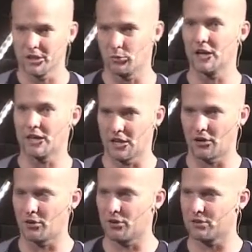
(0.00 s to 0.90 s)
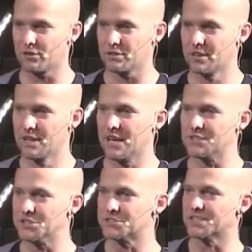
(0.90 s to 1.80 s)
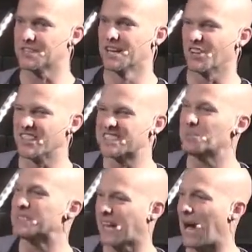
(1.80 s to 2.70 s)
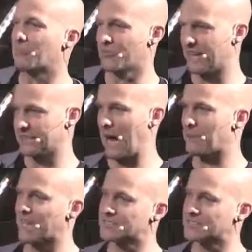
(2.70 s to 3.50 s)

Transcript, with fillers: and reigning on earth. And Jesus says, there needs to be time for that to happen. That